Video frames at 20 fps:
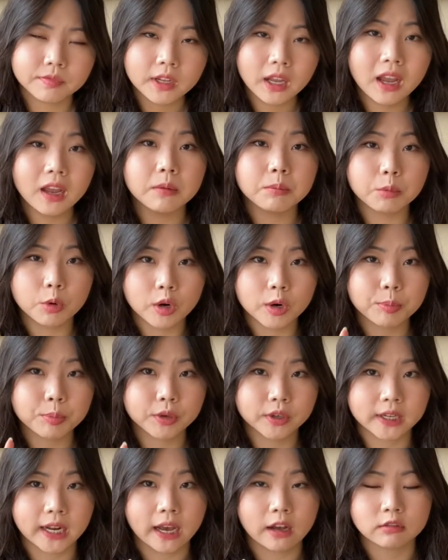and more
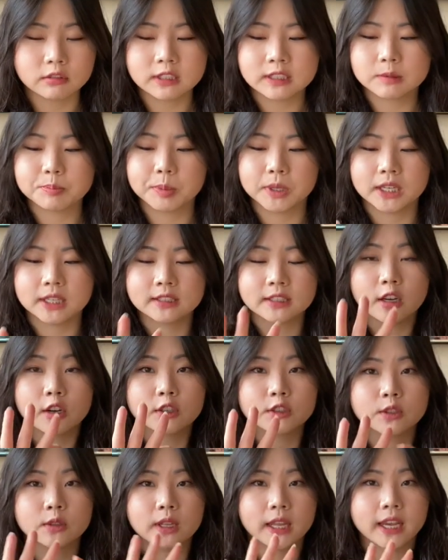pronounced, but it's
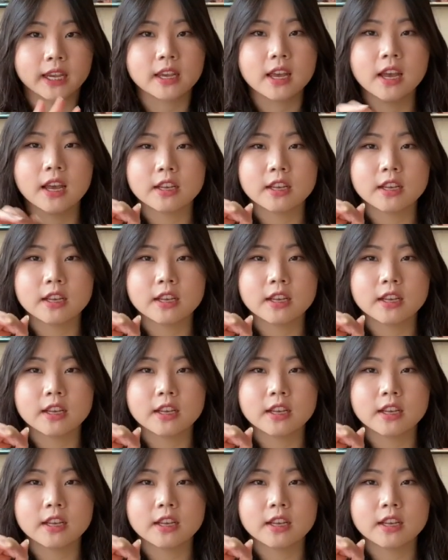also like,